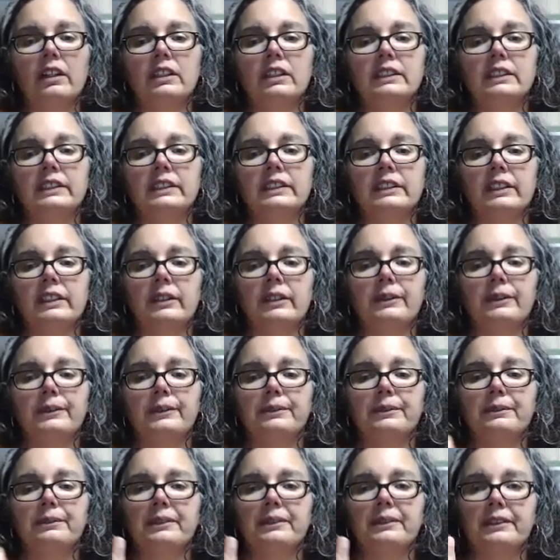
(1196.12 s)
So
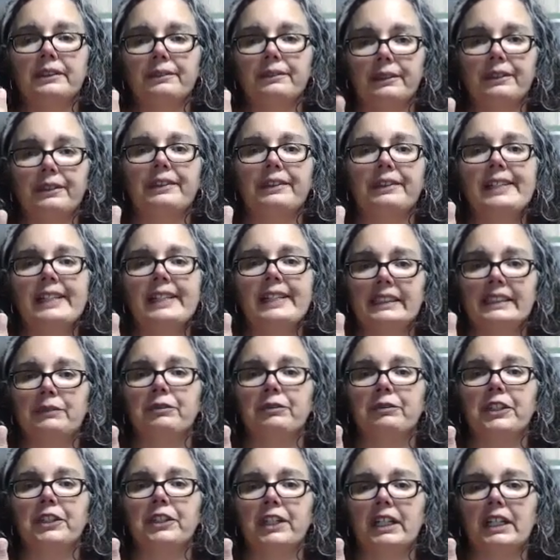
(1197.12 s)
that's a
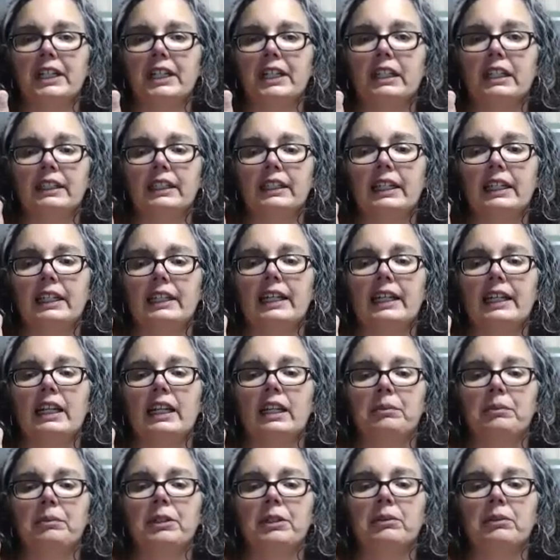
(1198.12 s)
very clingy
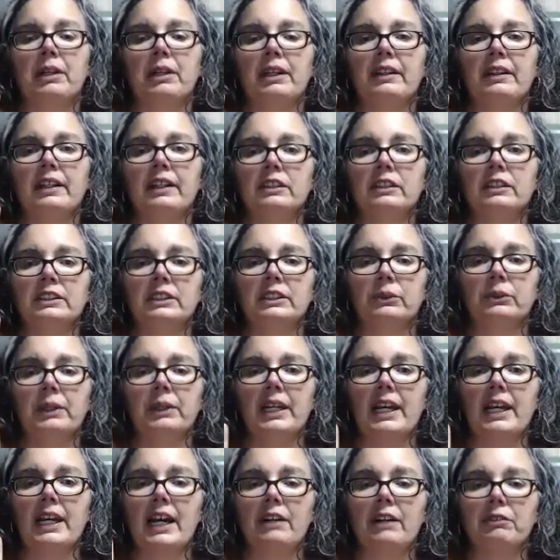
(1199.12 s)
element right there. So we
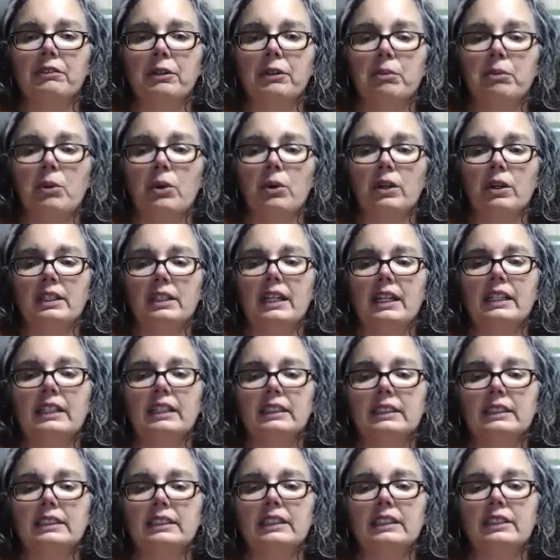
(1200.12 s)
have a more
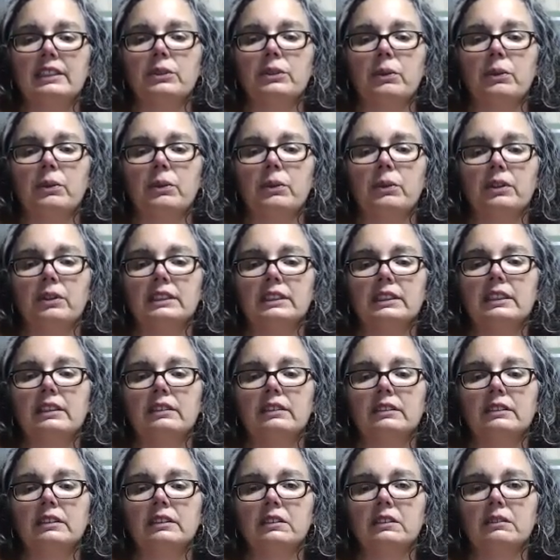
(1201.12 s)
tendency towards
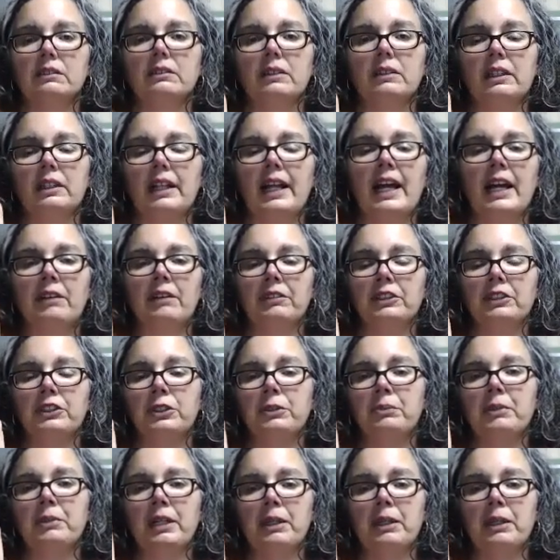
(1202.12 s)
having too many